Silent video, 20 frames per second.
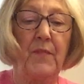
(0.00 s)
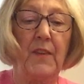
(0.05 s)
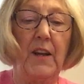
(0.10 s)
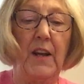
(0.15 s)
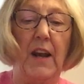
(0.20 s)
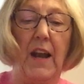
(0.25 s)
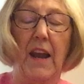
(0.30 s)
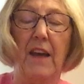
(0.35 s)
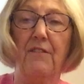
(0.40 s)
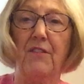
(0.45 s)

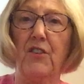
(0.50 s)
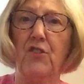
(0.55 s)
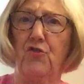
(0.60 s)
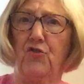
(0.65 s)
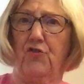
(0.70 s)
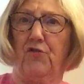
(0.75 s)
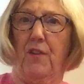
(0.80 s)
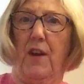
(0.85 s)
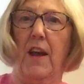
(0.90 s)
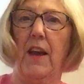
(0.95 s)
"Clever
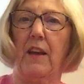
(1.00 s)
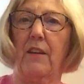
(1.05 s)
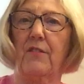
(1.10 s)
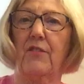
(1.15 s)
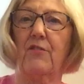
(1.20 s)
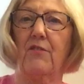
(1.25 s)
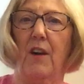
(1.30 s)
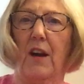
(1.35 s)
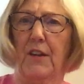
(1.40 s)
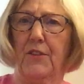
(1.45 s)
tricks?"
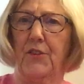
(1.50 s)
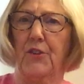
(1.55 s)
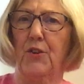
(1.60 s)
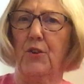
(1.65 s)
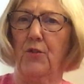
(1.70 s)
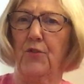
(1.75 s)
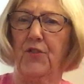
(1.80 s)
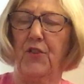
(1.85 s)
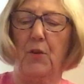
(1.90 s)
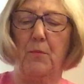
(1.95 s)
cried the
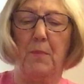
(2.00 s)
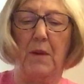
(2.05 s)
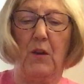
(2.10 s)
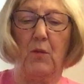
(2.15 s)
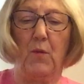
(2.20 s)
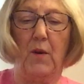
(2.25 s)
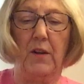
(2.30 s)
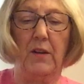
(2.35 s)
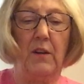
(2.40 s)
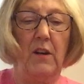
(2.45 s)
not so big
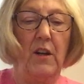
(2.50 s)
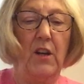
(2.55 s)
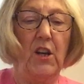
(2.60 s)
one.